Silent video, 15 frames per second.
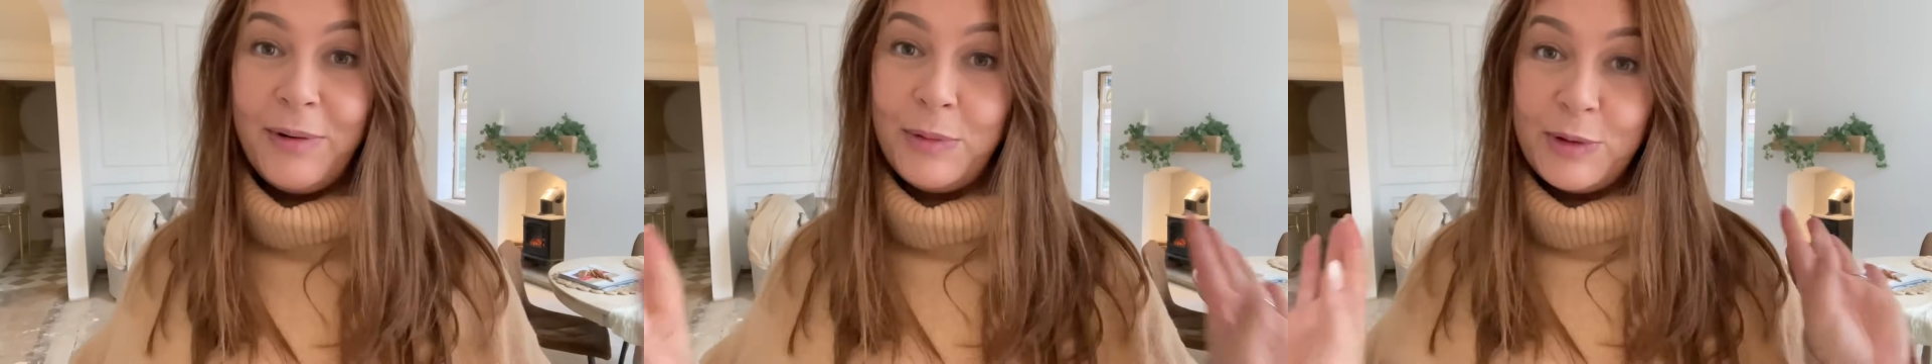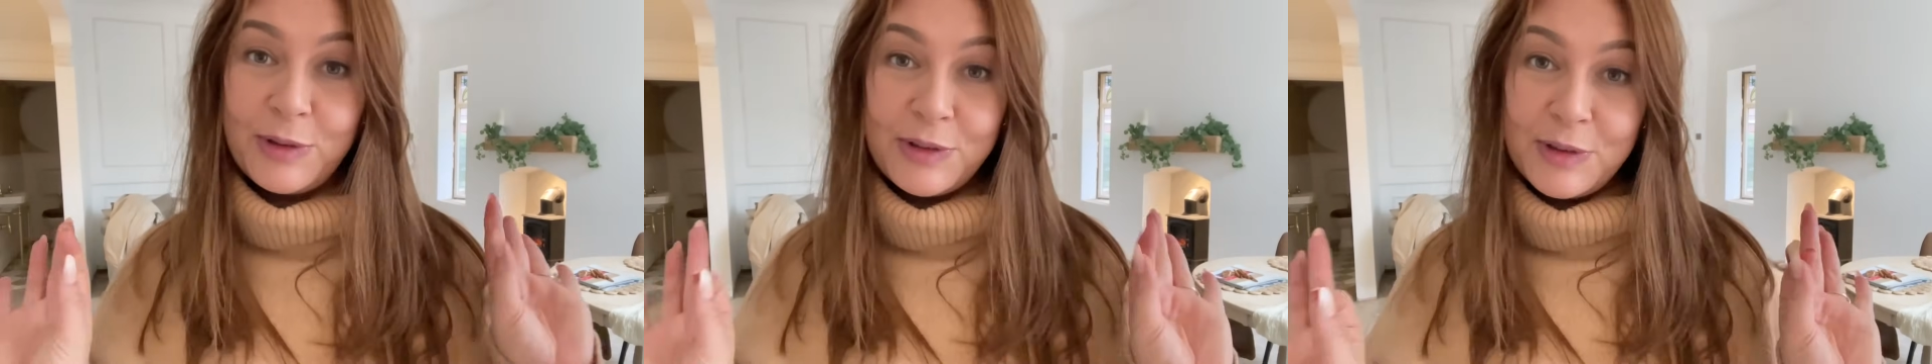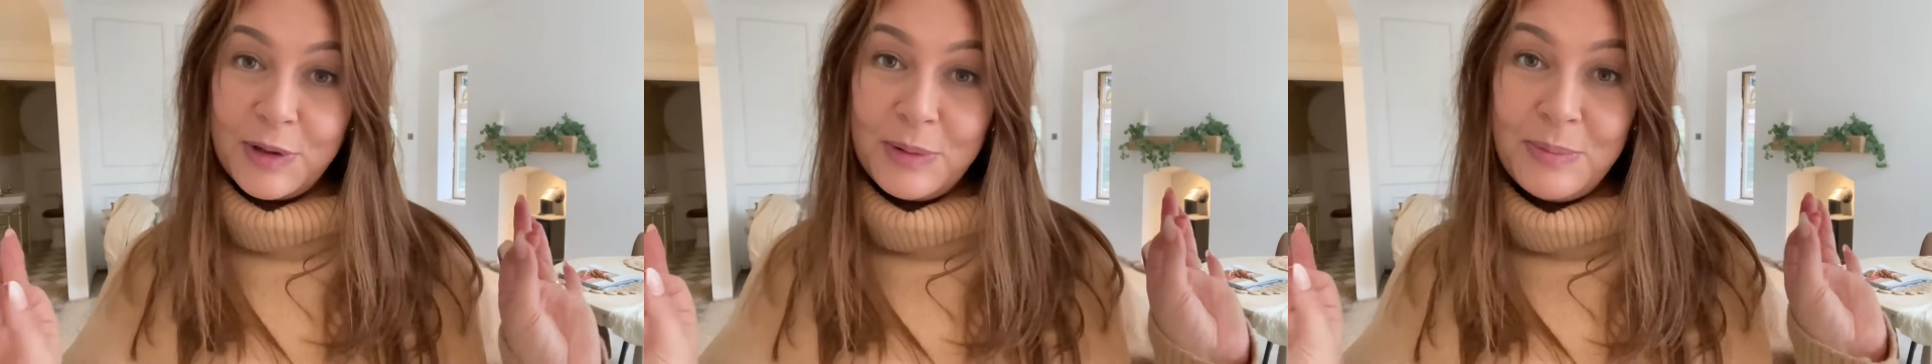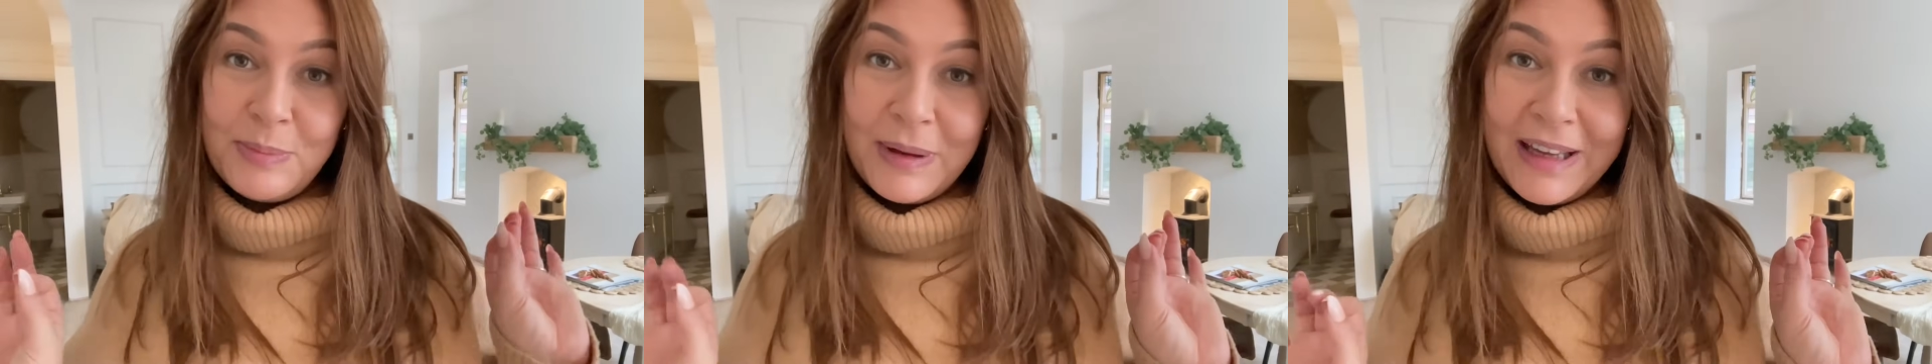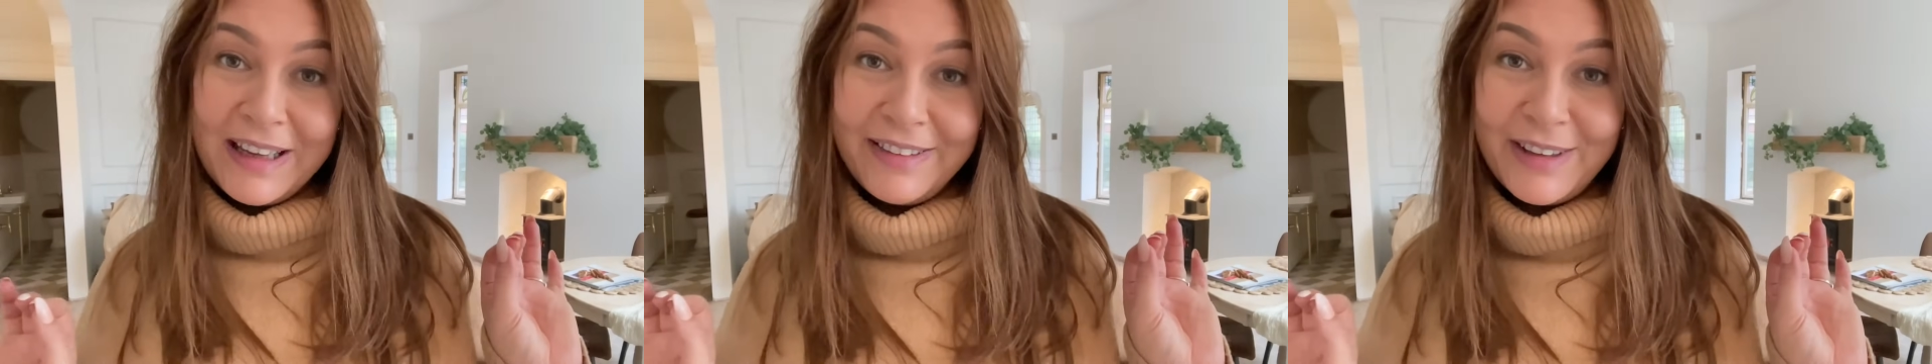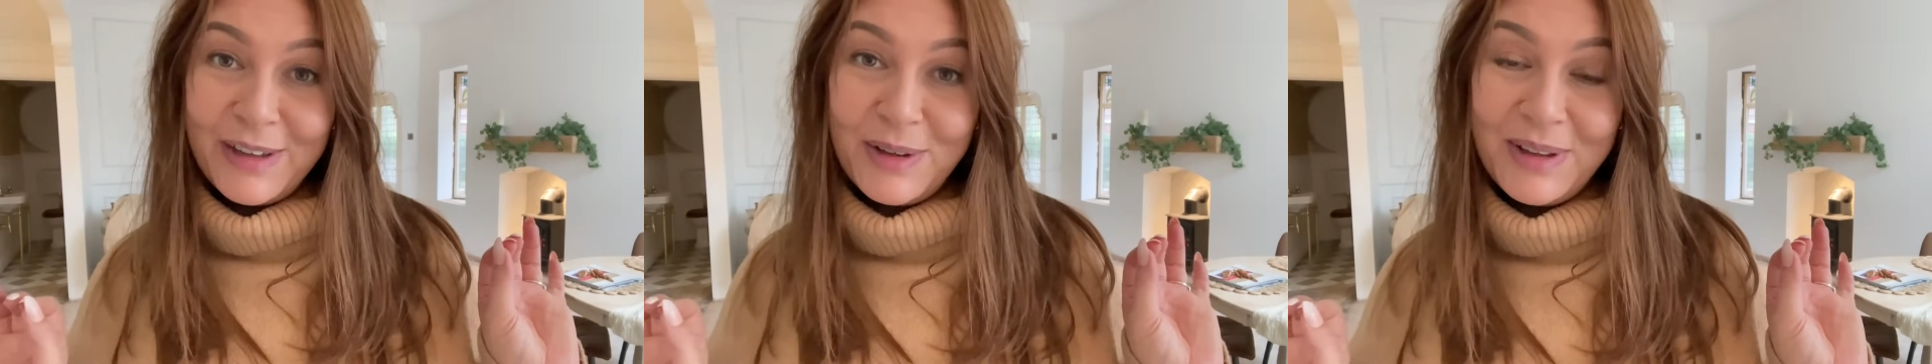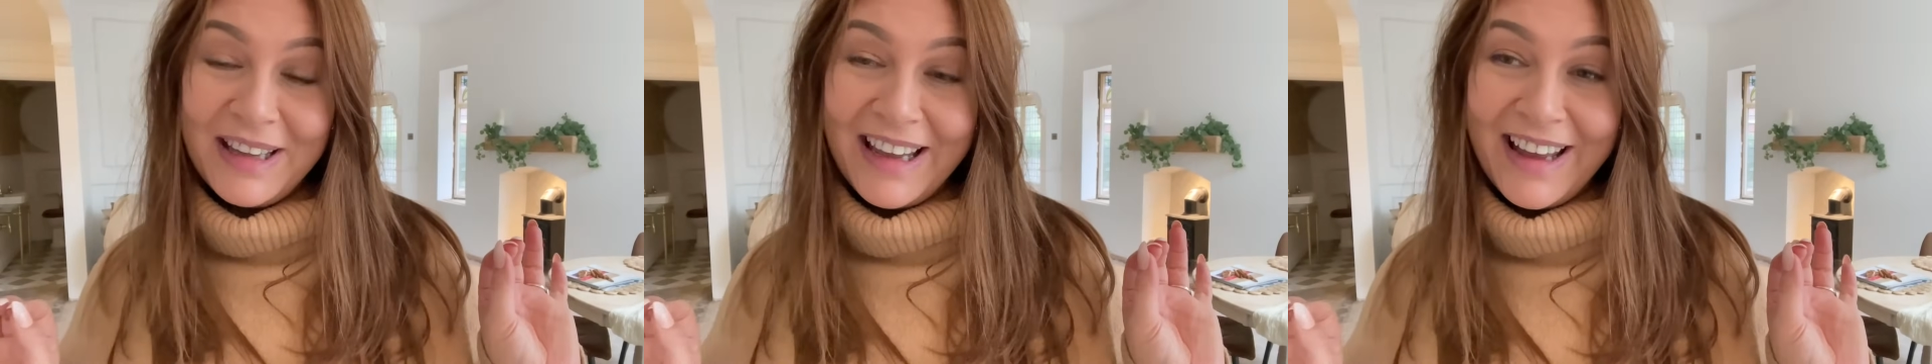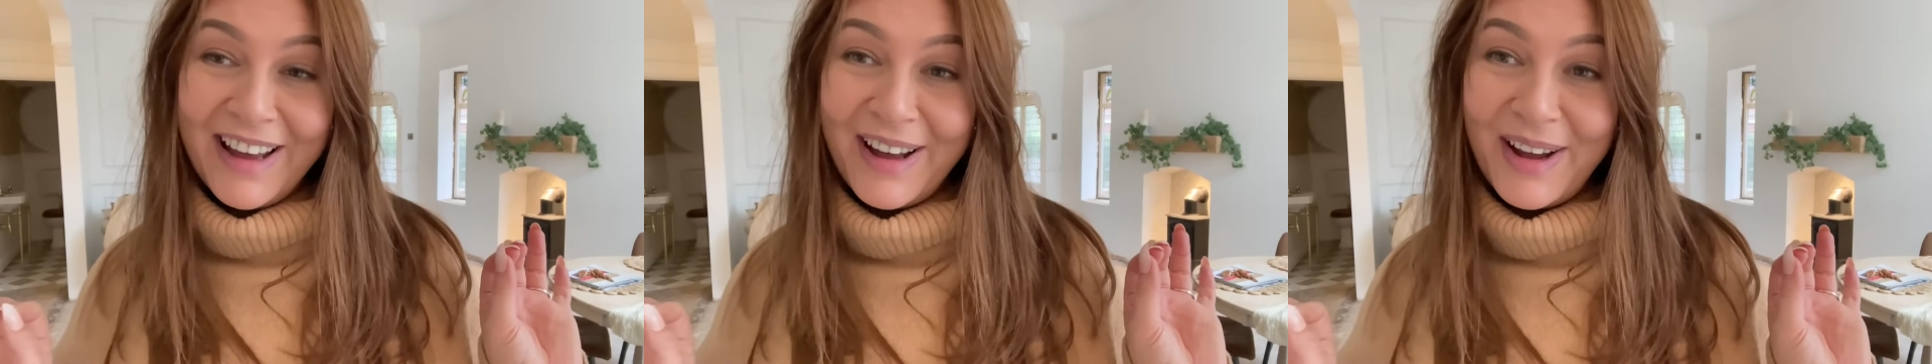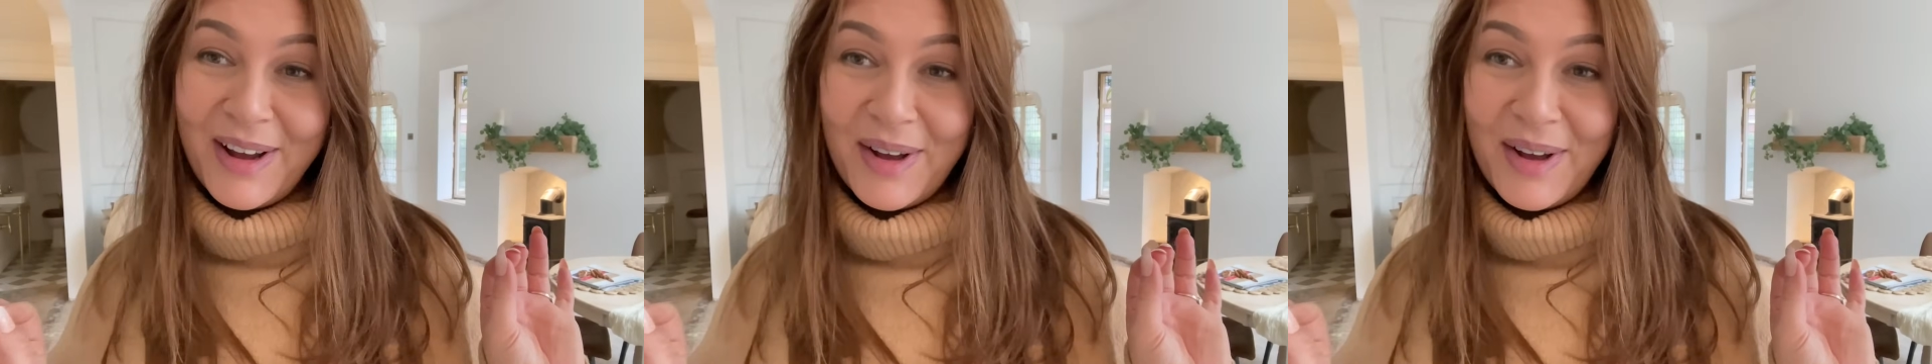It will soon be the new year